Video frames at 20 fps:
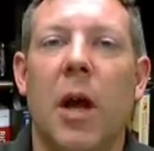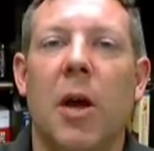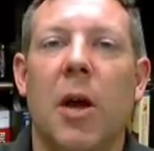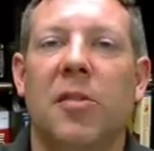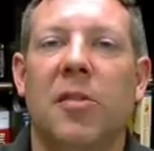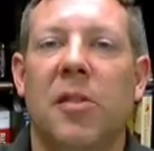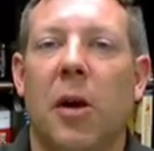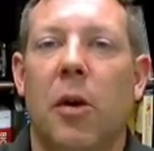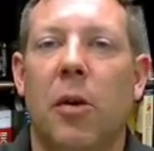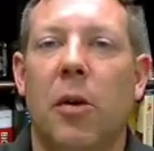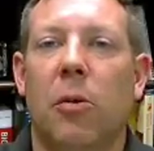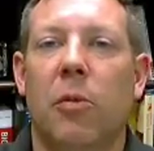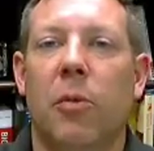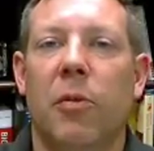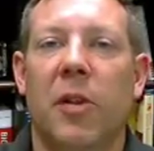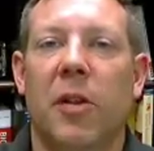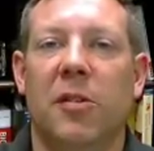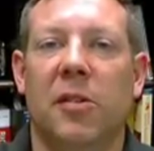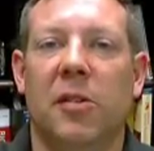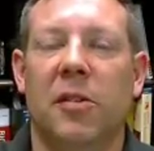So
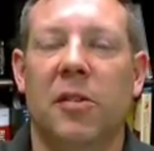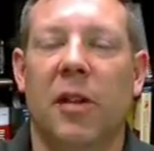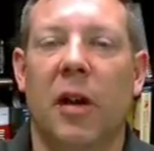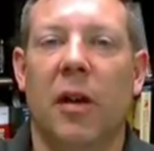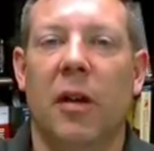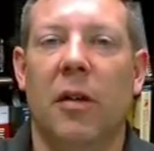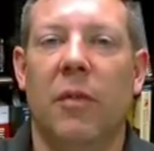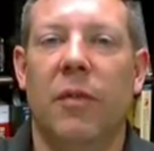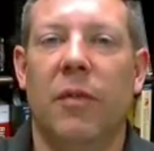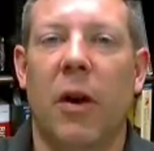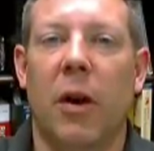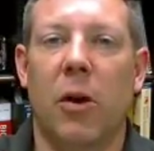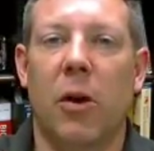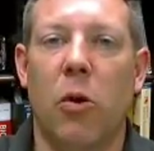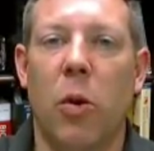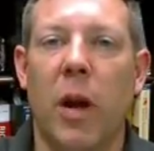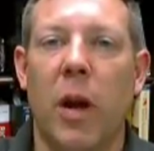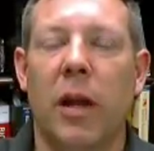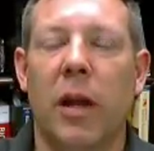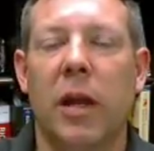this is very
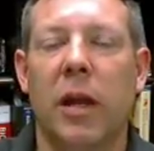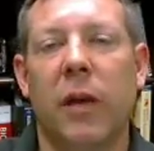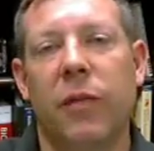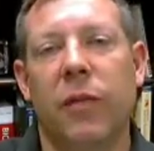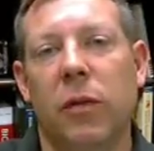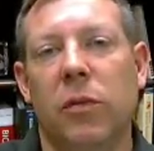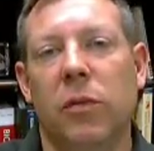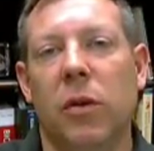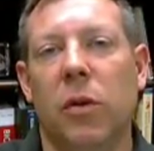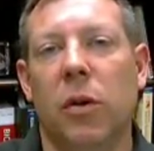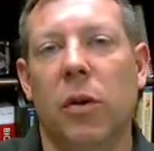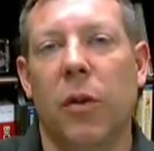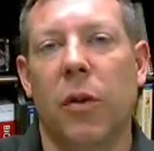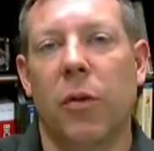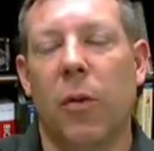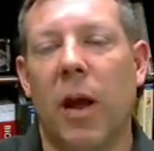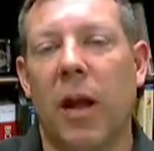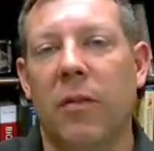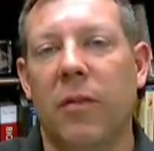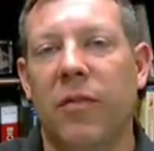quick. If you do it on the
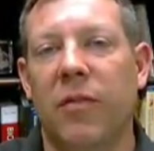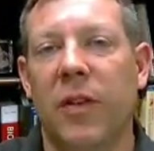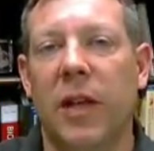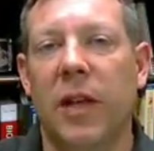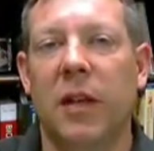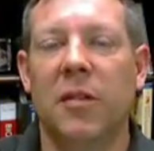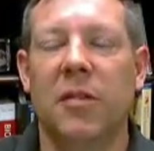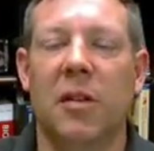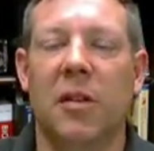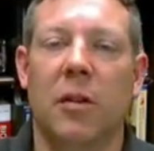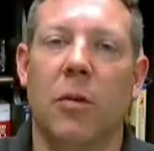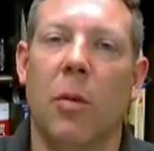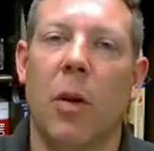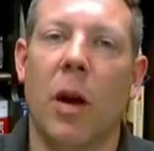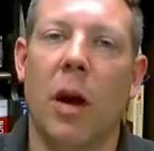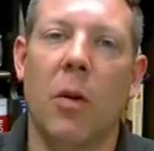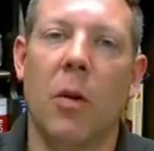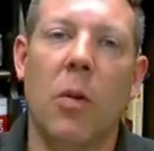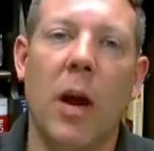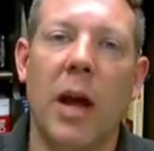right fins and the
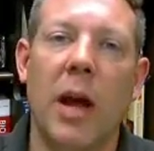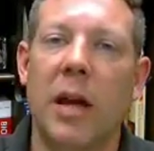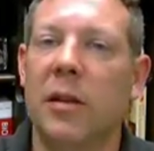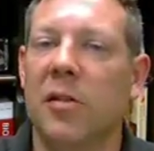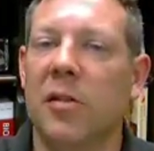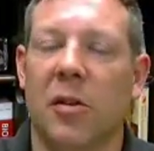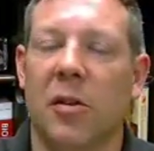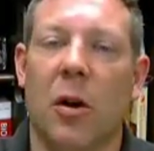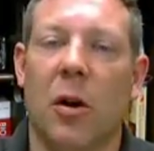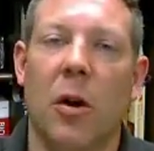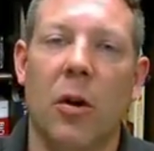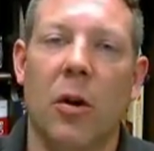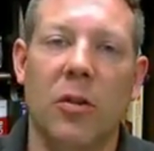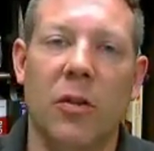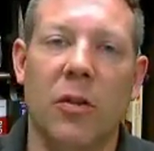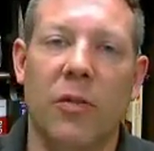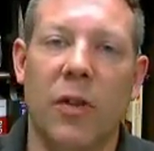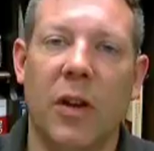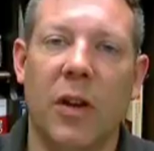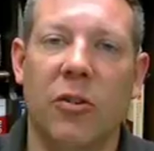right way, it doesn't hurt
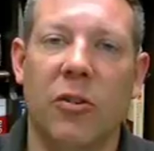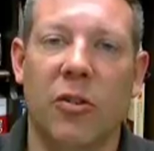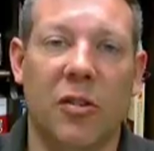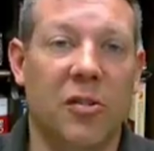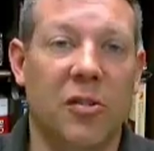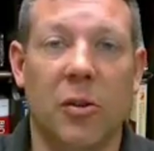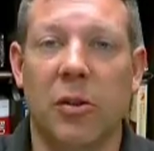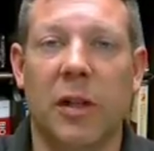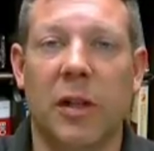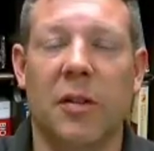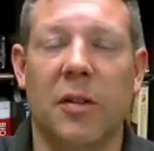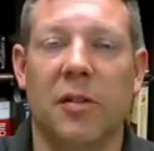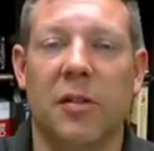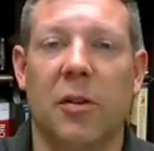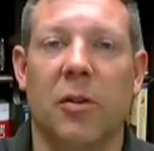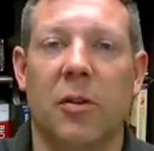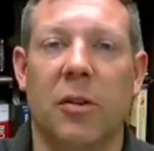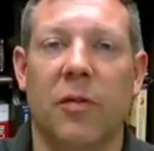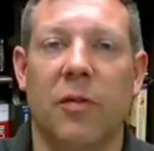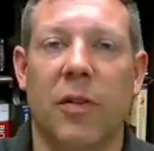the fish. It certainly doesn't
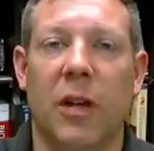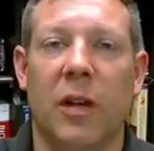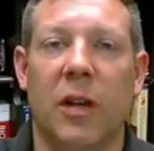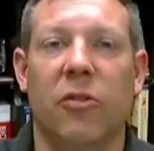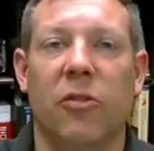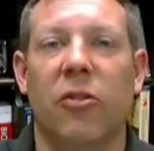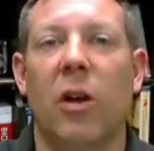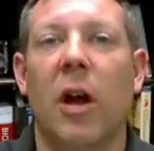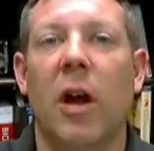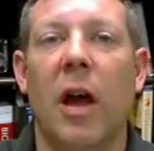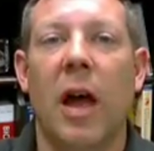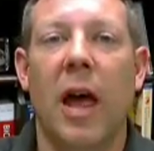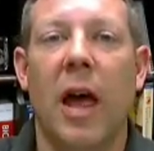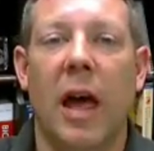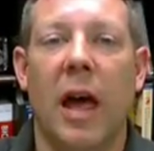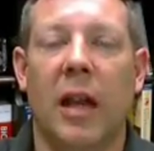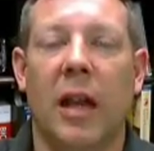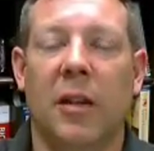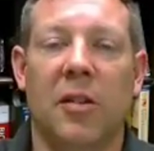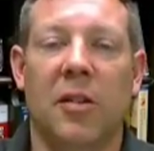hurt the fish,
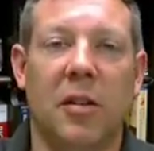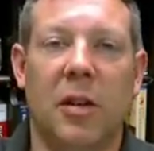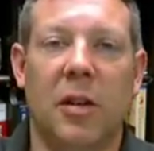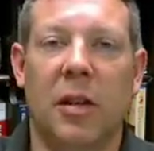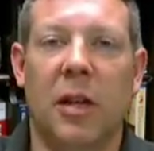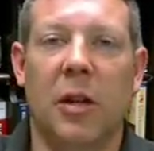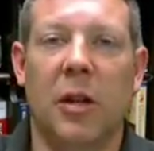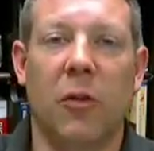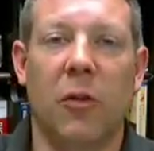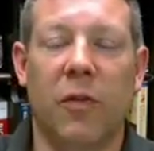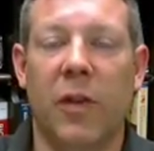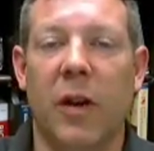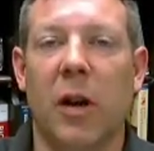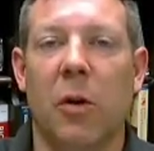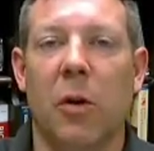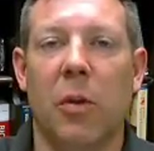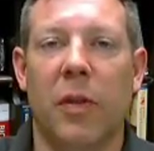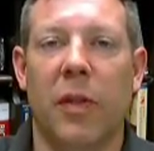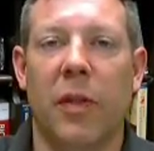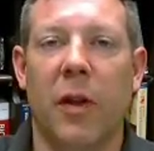and it doesn't
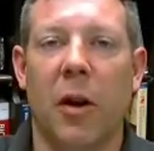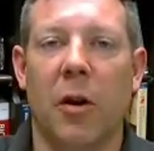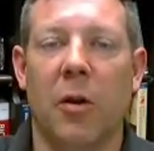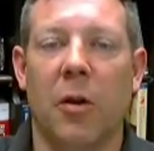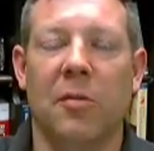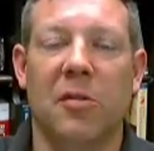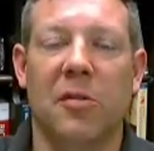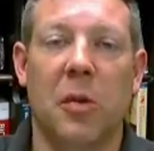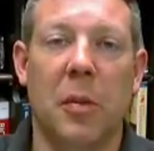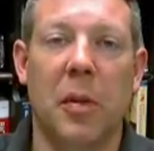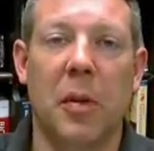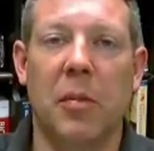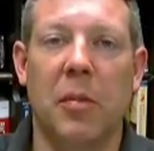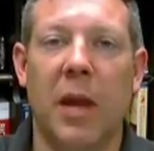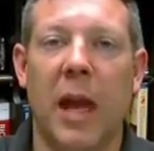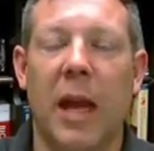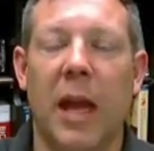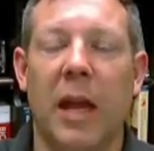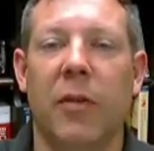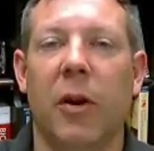interfere with their swimming
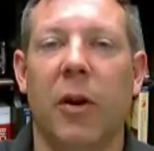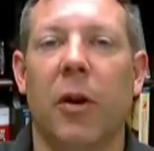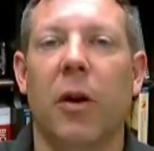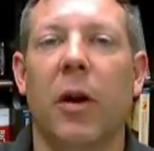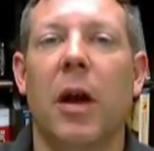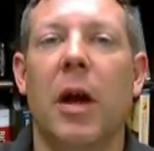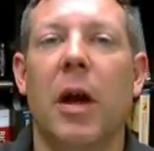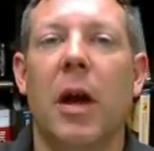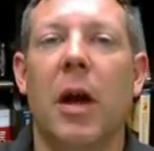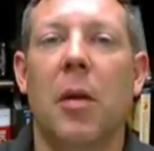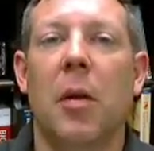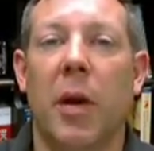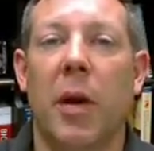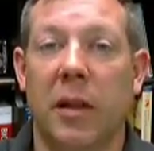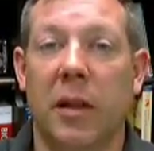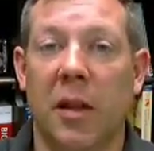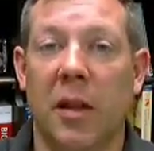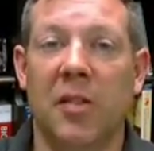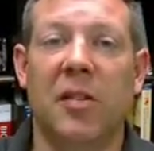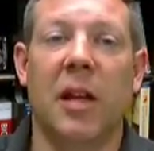behavior, but
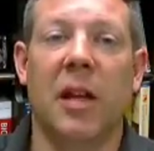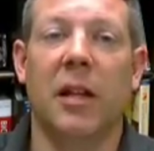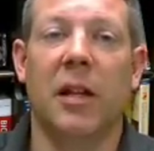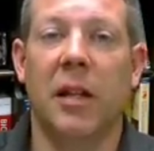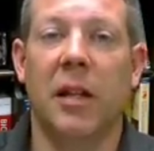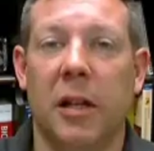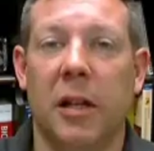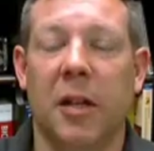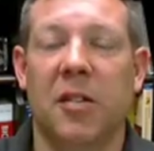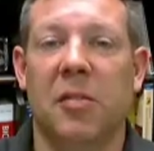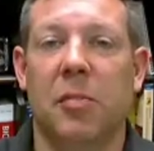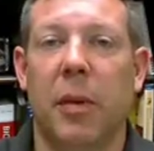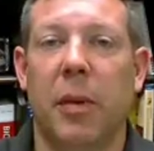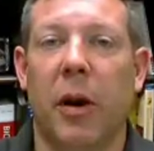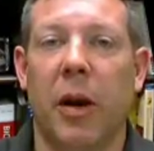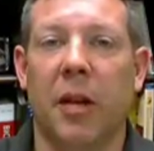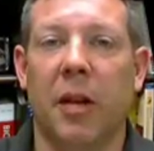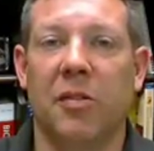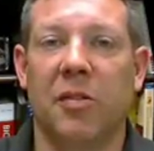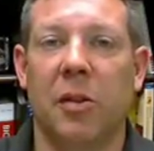it does take a
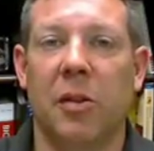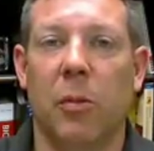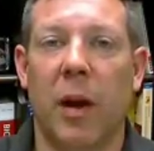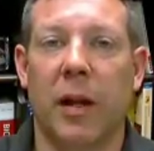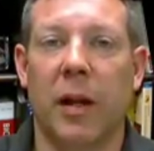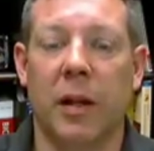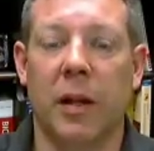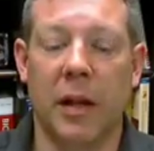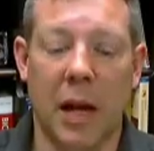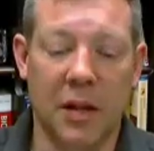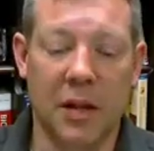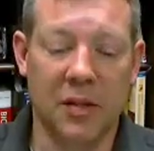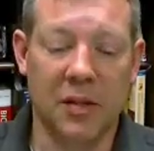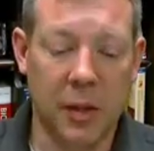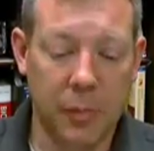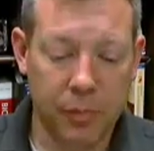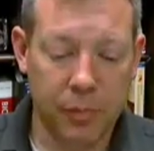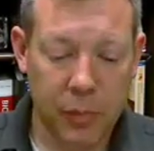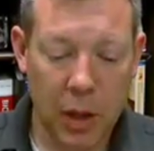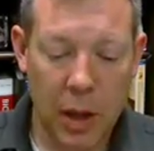experience to recognize
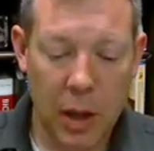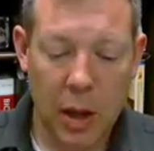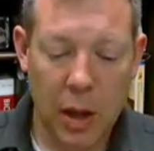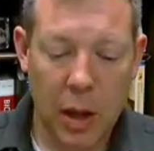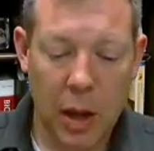it.